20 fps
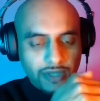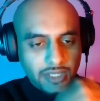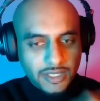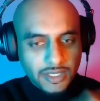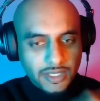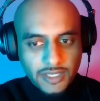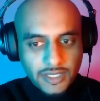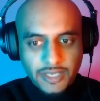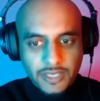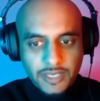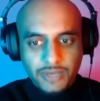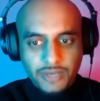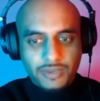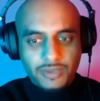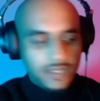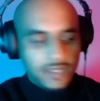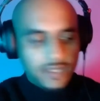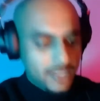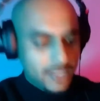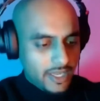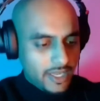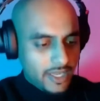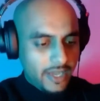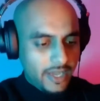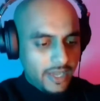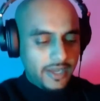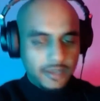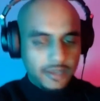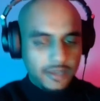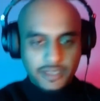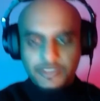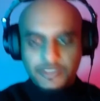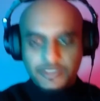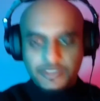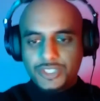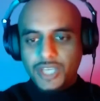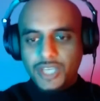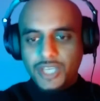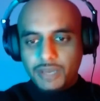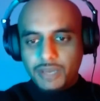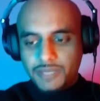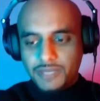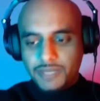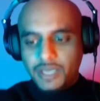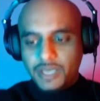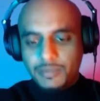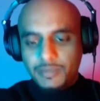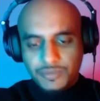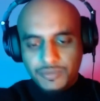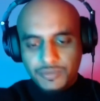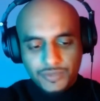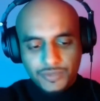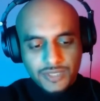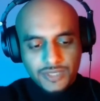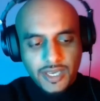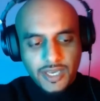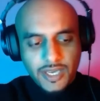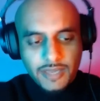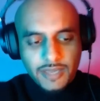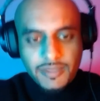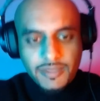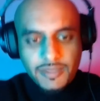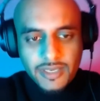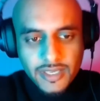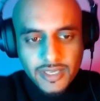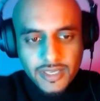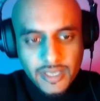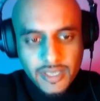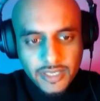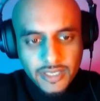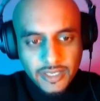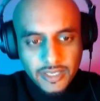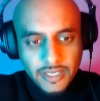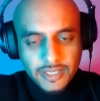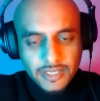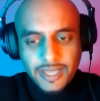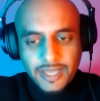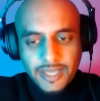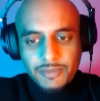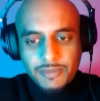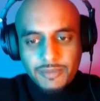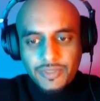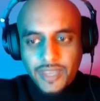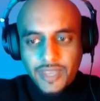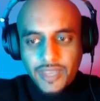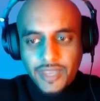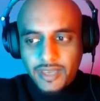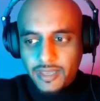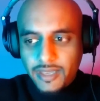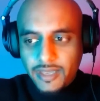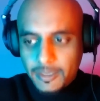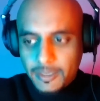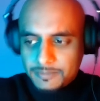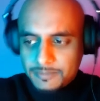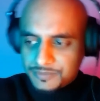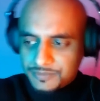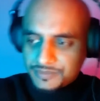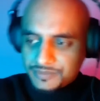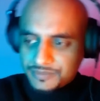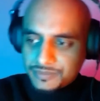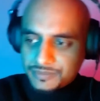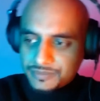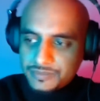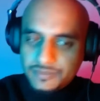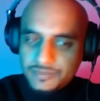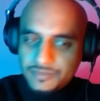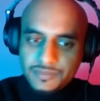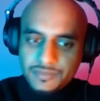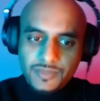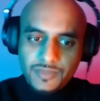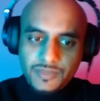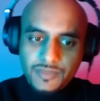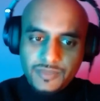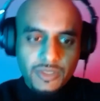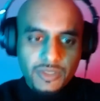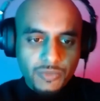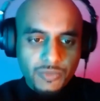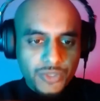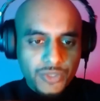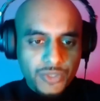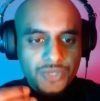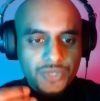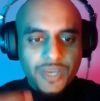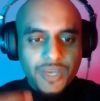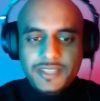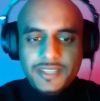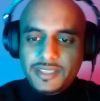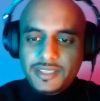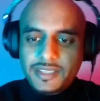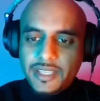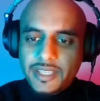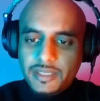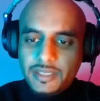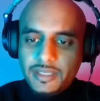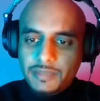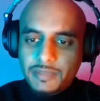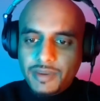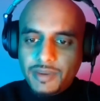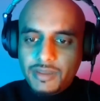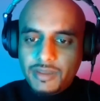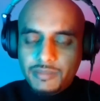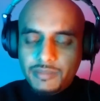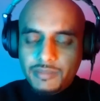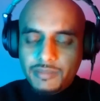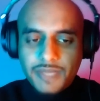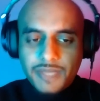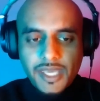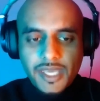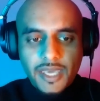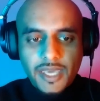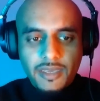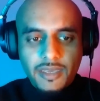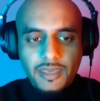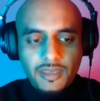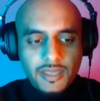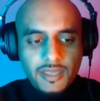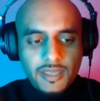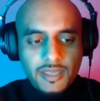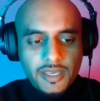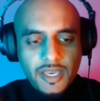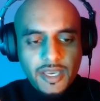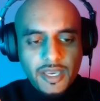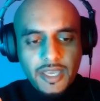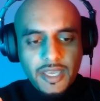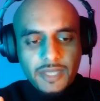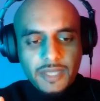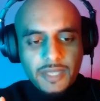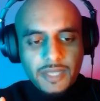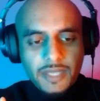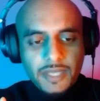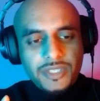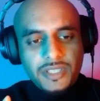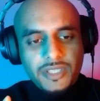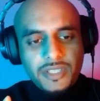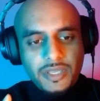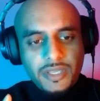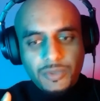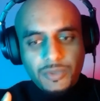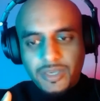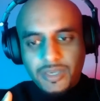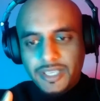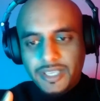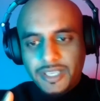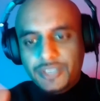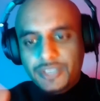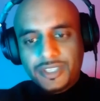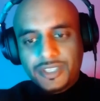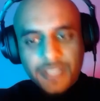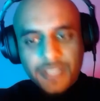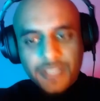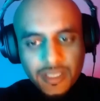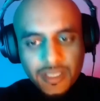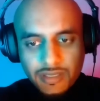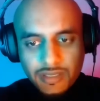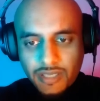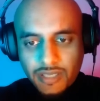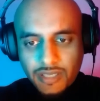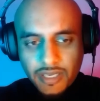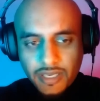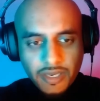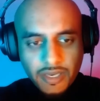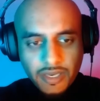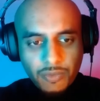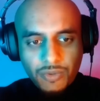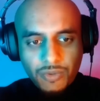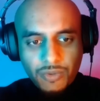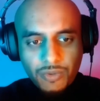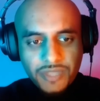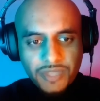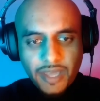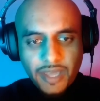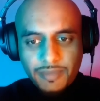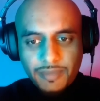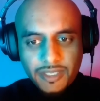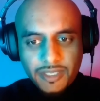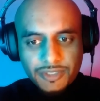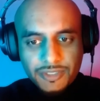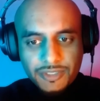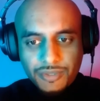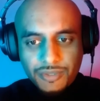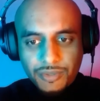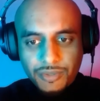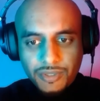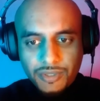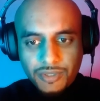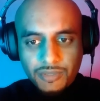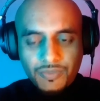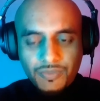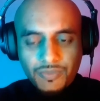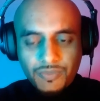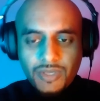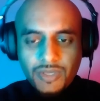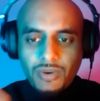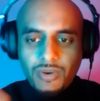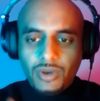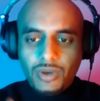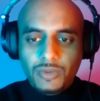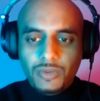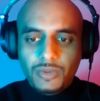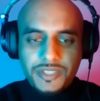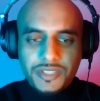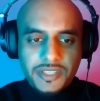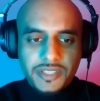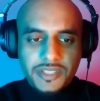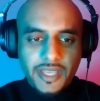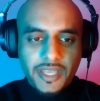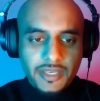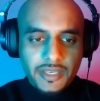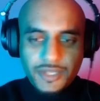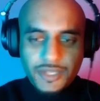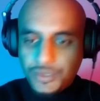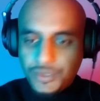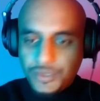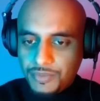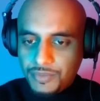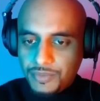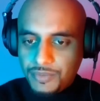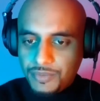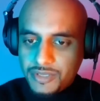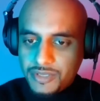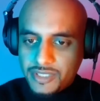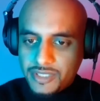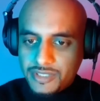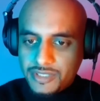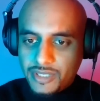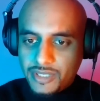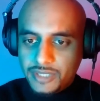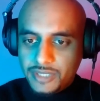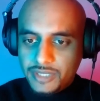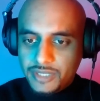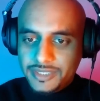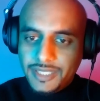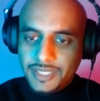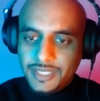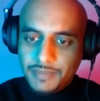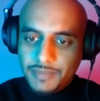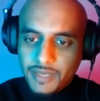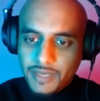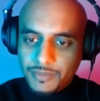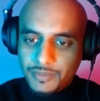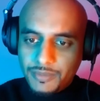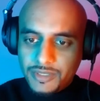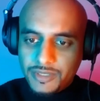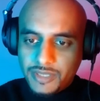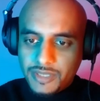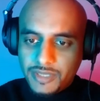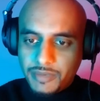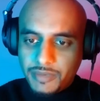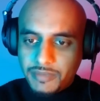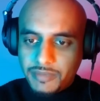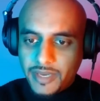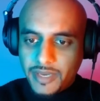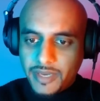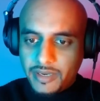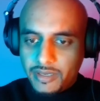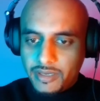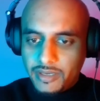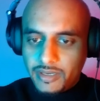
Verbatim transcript: know, left her job to help you full time and climb with that, like, would you isolate the problem being you weren't interested in what was happening in school? Or was it that you personally struggled to keep up with the subject matter?